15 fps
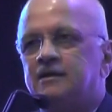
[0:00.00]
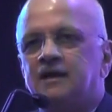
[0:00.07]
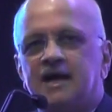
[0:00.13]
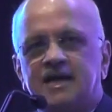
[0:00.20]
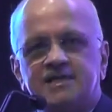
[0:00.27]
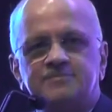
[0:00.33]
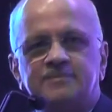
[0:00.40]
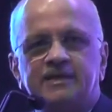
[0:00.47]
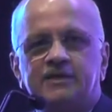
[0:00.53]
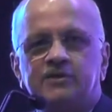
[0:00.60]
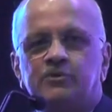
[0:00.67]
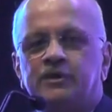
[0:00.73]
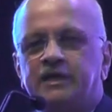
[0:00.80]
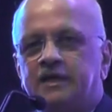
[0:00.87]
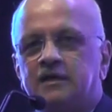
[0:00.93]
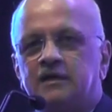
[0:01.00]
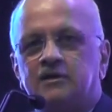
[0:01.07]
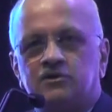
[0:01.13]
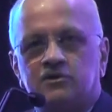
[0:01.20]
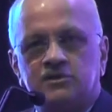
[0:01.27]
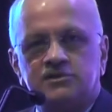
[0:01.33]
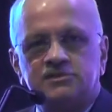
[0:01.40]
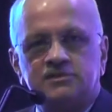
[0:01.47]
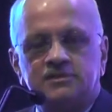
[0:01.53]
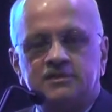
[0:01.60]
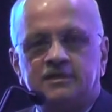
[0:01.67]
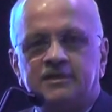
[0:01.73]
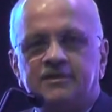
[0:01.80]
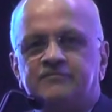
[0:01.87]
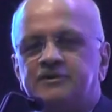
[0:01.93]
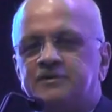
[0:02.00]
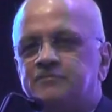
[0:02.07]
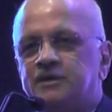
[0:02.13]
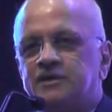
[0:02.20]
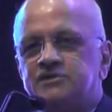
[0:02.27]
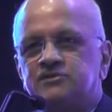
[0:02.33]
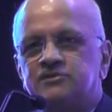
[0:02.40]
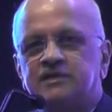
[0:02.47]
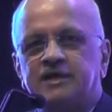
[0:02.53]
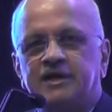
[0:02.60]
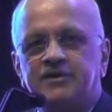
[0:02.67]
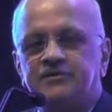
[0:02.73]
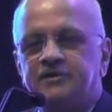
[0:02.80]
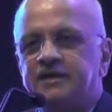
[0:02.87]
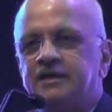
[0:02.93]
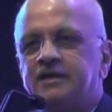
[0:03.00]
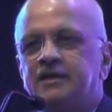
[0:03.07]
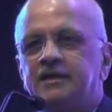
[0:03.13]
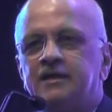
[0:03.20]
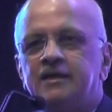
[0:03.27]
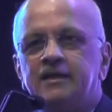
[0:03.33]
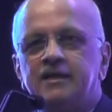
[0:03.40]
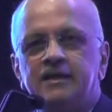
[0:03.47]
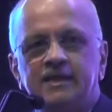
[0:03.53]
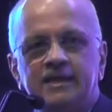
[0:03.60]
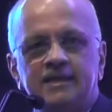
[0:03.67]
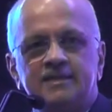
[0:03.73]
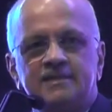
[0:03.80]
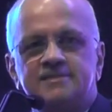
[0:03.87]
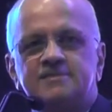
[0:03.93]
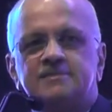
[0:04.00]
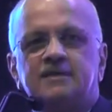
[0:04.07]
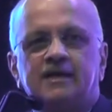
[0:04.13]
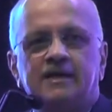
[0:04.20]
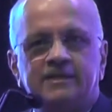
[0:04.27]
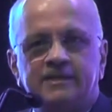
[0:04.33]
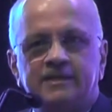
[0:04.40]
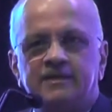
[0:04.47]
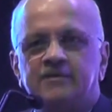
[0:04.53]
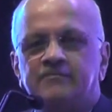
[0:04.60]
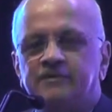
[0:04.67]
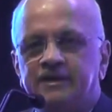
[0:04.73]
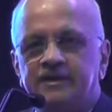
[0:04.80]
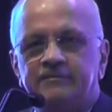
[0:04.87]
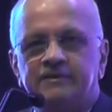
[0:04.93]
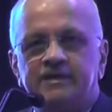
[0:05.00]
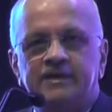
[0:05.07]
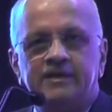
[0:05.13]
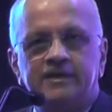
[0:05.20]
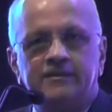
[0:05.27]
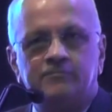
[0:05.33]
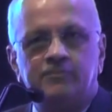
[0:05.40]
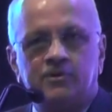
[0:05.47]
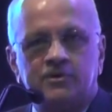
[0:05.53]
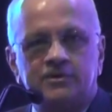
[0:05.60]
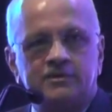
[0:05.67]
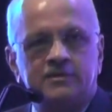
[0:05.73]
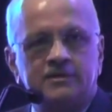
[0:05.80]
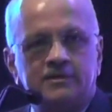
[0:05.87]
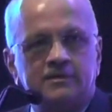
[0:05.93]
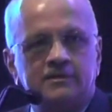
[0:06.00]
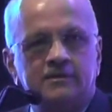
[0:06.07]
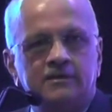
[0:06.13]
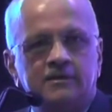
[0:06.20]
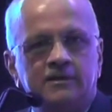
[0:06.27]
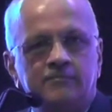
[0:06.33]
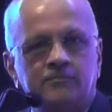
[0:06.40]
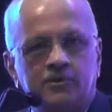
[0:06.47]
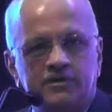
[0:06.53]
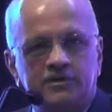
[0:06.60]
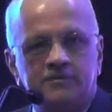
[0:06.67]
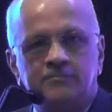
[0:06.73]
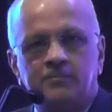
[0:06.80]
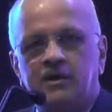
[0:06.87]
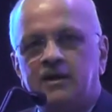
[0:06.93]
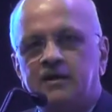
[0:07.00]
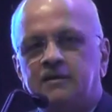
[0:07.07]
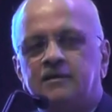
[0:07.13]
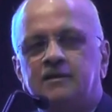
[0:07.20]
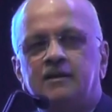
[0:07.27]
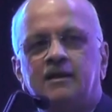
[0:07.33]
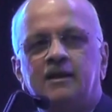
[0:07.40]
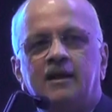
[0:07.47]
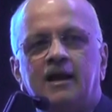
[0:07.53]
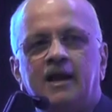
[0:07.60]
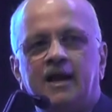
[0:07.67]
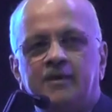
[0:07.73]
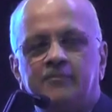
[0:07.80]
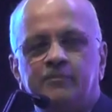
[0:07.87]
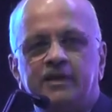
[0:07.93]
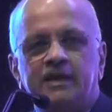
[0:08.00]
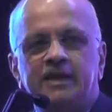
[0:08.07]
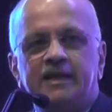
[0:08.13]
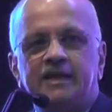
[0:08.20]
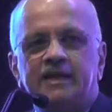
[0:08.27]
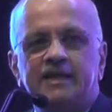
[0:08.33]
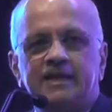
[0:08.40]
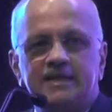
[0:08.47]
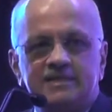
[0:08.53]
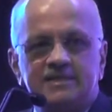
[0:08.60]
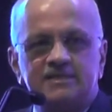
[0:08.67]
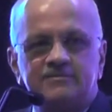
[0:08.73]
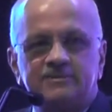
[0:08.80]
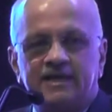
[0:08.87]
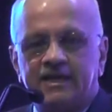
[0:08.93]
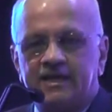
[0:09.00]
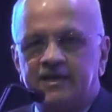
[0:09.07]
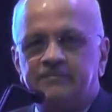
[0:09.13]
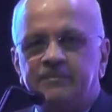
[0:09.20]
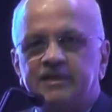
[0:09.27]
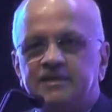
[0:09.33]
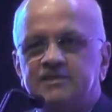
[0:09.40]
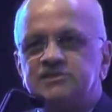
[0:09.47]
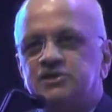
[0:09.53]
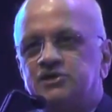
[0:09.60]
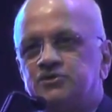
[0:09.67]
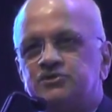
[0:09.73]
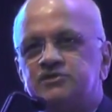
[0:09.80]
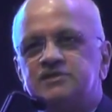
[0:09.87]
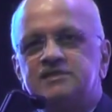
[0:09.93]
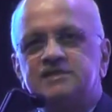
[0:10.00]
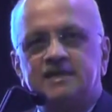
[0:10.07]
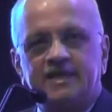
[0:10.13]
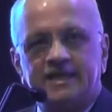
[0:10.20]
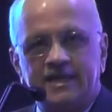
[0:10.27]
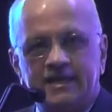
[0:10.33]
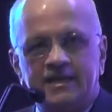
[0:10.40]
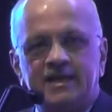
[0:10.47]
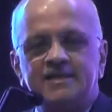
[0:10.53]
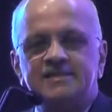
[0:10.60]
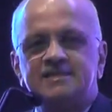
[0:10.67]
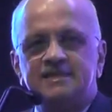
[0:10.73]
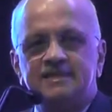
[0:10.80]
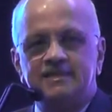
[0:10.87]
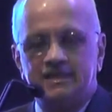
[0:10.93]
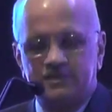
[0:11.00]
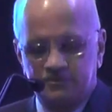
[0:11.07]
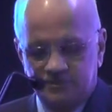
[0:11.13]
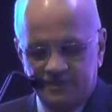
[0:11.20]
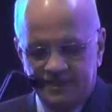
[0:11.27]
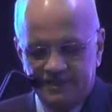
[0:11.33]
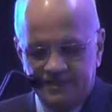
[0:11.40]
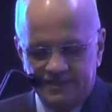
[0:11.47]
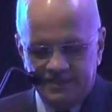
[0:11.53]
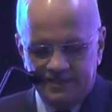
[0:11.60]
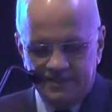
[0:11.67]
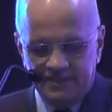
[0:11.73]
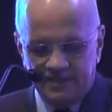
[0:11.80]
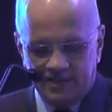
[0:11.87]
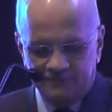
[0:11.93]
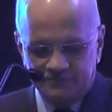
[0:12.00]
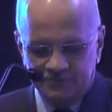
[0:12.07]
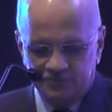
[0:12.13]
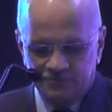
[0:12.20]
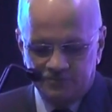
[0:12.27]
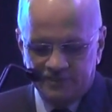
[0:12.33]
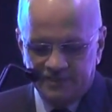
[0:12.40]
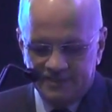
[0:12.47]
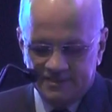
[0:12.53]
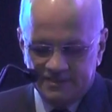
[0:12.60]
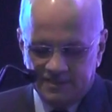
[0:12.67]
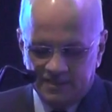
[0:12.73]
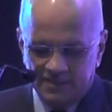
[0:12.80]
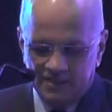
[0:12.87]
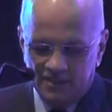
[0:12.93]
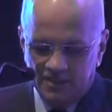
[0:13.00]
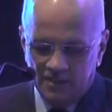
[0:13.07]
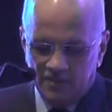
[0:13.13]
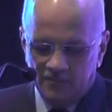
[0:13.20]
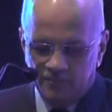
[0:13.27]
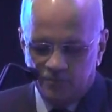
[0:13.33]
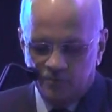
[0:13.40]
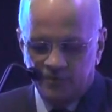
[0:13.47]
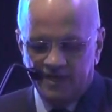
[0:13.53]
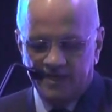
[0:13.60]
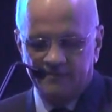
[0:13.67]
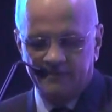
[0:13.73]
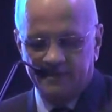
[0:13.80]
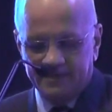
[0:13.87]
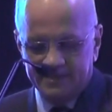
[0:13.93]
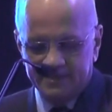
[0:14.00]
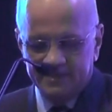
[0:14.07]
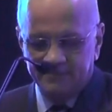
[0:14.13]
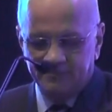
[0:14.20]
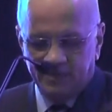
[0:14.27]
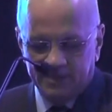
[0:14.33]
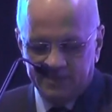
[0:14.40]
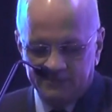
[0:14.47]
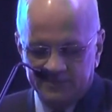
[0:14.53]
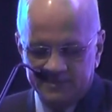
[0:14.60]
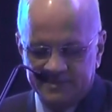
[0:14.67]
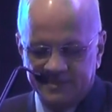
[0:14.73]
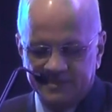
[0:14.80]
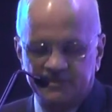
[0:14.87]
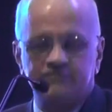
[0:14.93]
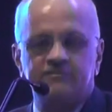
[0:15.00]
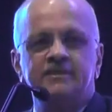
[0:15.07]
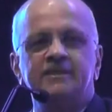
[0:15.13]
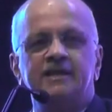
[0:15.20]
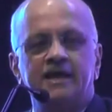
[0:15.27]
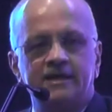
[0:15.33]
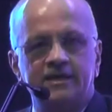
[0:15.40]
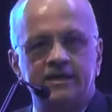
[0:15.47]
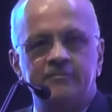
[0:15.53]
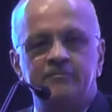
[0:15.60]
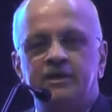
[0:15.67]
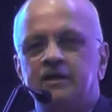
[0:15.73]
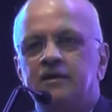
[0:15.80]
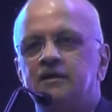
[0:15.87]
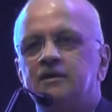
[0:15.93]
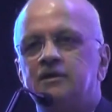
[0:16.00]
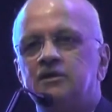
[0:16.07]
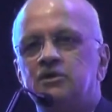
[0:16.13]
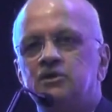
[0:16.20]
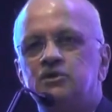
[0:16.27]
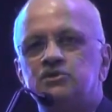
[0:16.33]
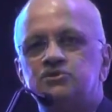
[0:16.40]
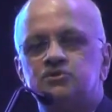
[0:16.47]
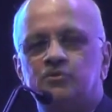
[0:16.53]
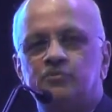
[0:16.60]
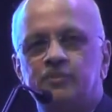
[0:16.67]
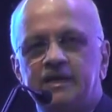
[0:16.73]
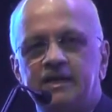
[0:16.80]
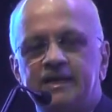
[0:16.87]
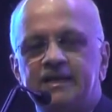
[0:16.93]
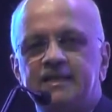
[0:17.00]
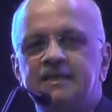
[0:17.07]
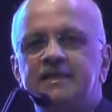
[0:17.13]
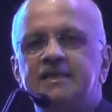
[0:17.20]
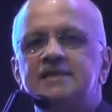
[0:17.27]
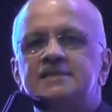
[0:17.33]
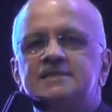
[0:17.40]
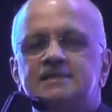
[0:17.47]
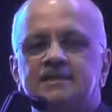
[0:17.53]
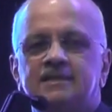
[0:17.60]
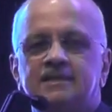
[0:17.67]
has been doing across different parts of the country, is, I think, a very, very important part. And building linkages with academic institutions. And again, I see that today in the afternoon there is a program and part of the session with the academia. So building these